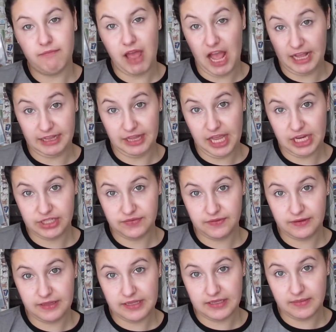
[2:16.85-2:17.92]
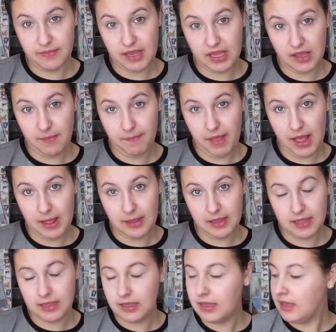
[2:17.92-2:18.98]
backlash for this makeup
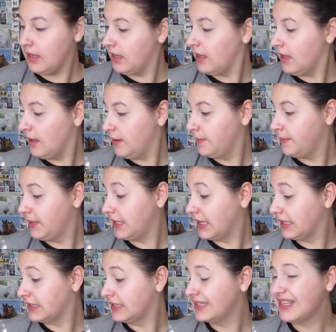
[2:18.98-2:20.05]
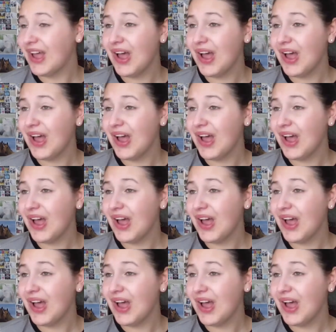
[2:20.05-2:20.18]
palette because it's,